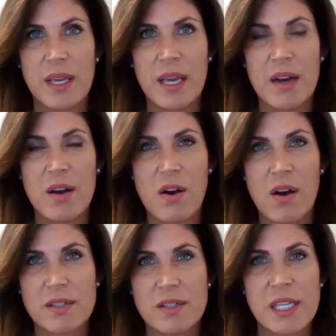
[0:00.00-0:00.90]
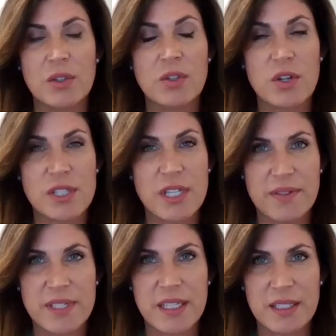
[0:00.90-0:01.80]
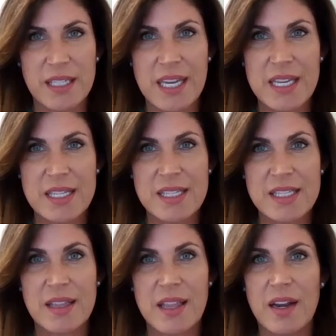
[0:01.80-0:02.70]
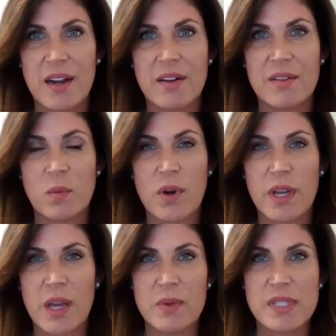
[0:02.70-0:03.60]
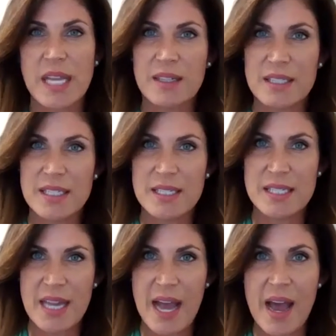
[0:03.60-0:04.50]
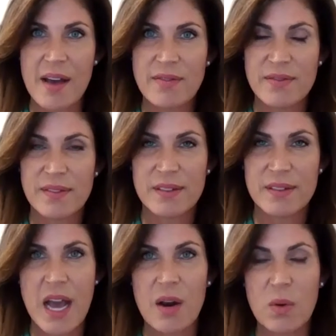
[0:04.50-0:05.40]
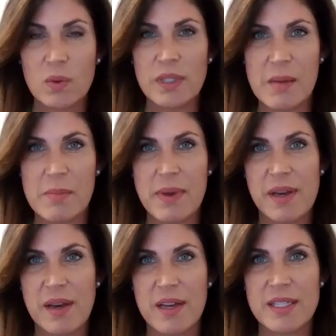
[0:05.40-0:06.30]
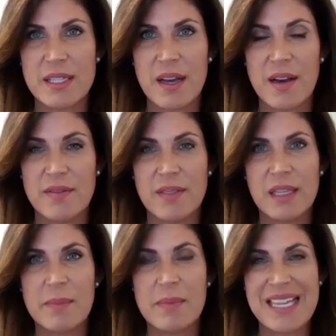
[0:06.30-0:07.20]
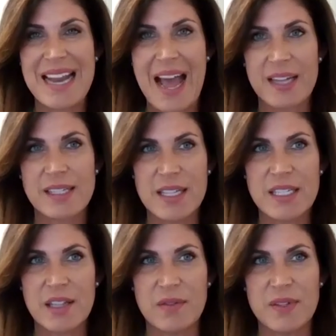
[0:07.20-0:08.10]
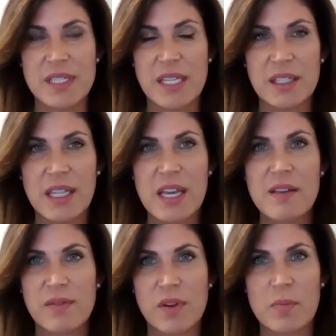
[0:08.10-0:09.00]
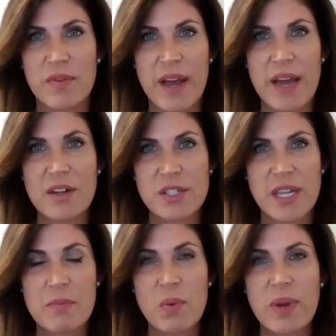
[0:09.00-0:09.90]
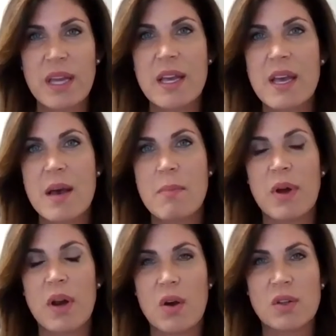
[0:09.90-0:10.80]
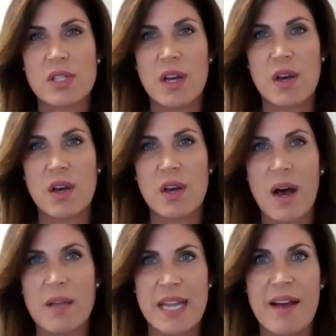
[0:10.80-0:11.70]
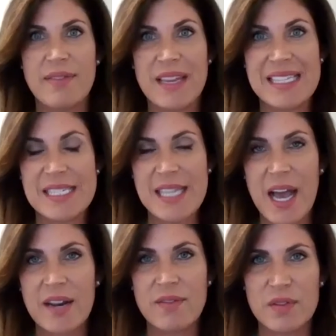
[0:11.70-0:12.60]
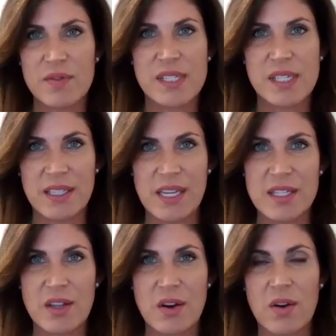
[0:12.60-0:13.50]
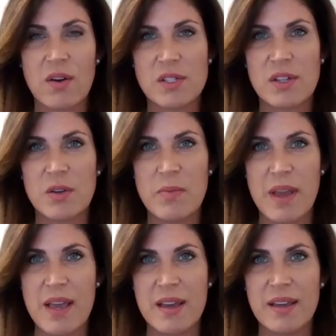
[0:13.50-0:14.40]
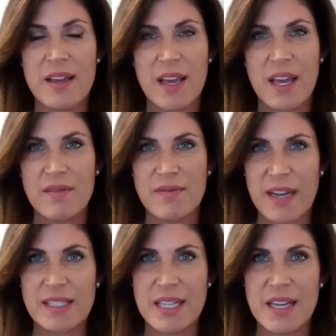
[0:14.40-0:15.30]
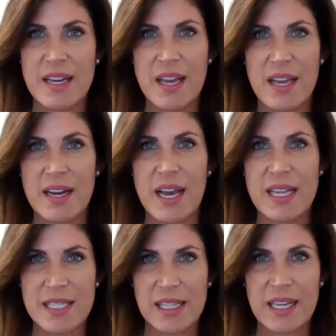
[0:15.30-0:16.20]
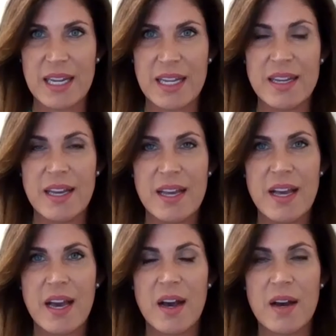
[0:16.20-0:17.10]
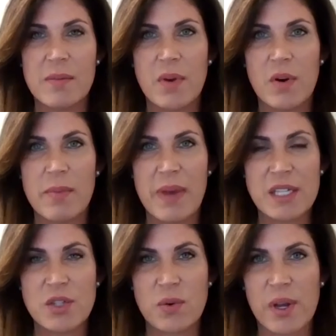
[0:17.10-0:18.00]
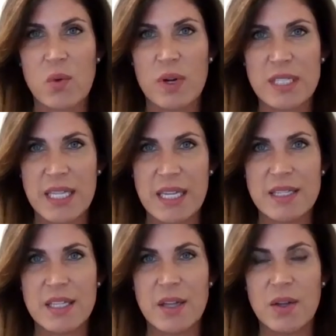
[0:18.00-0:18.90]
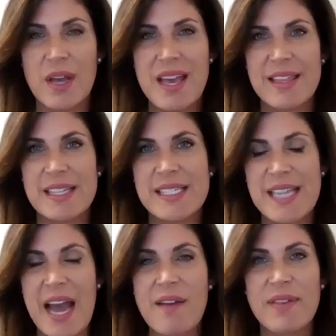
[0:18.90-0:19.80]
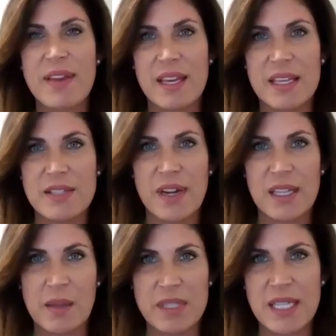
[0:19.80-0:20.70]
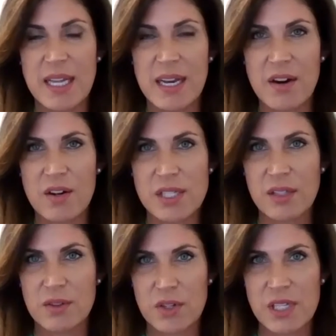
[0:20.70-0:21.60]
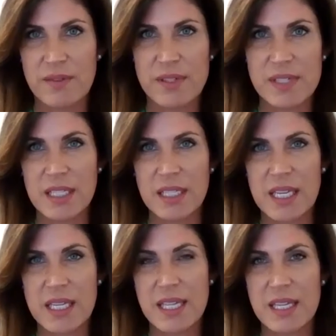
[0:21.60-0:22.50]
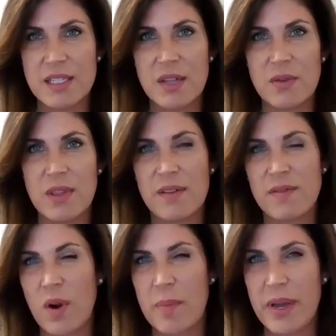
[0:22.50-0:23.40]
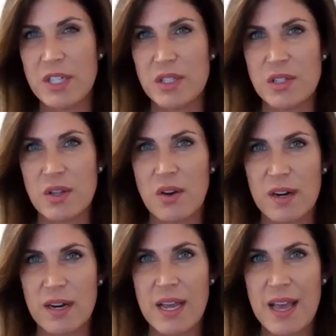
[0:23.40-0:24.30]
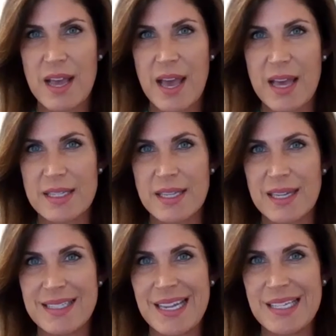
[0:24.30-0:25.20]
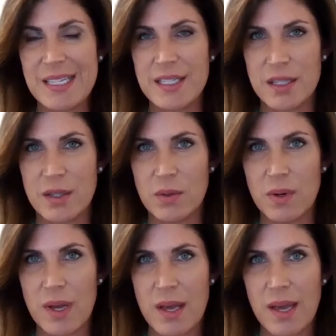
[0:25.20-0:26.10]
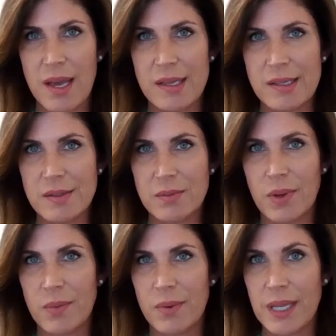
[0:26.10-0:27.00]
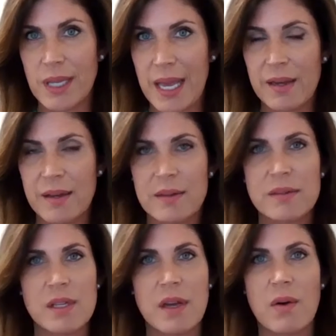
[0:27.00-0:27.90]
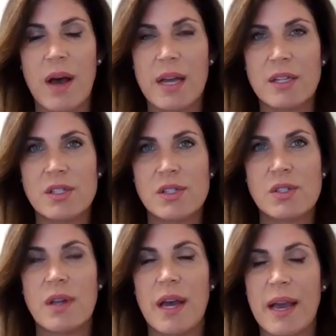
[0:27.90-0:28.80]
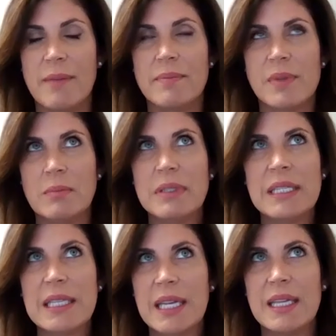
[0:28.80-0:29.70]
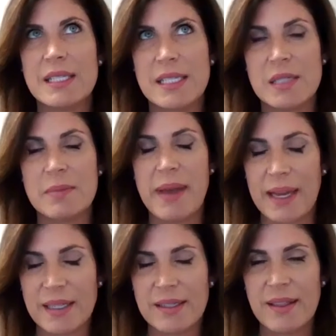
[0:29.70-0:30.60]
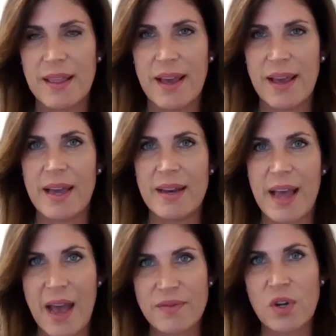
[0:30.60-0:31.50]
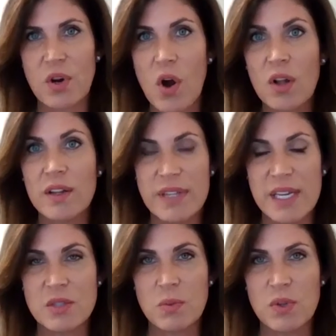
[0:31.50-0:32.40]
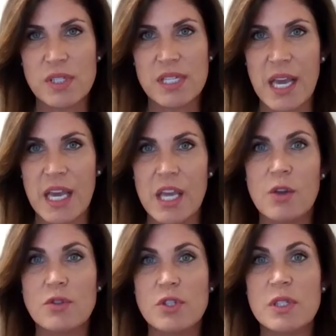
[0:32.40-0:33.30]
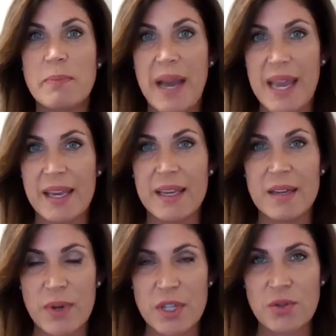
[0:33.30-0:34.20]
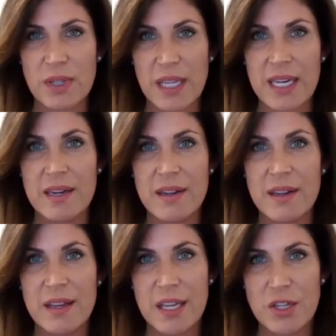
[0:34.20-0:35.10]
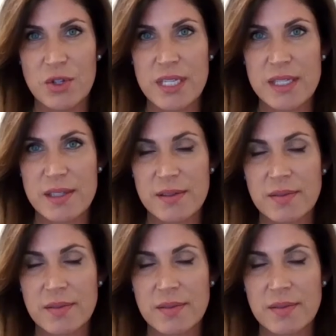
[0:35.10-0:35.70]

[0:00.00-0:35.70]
In our skilled nursing facilities, they're working with skeleton staff, not only because of limited access to the facility for a provider standpoint, but also the staff inside of the facilities are also being infected and isolated on mandatory quarantine. So the staffing is very limited in our skilled nursing facilities. And so therefore our patients aren't as attended to as we would like. So I completely suspect that after all of this, we'll see a huge spike in pressure-related injuries.